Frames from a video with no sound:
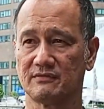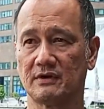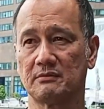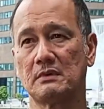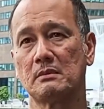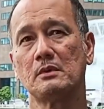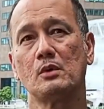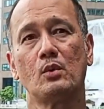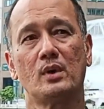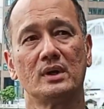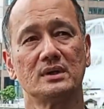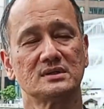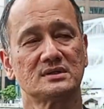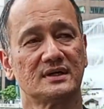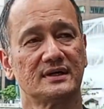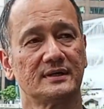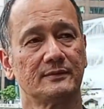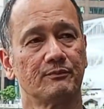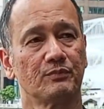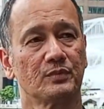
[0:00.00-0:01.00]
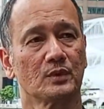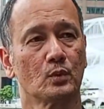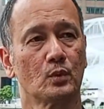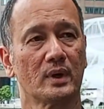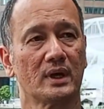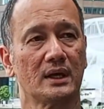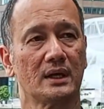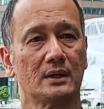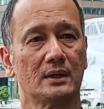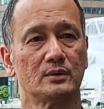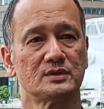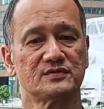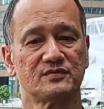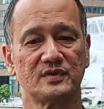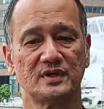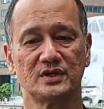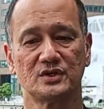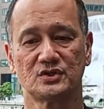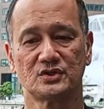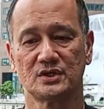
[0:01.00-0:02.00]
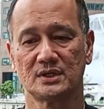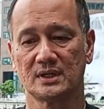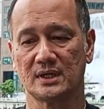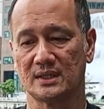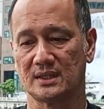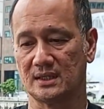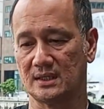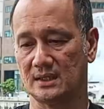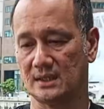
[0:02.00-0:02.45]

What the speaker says: I remember one time where I was finishing at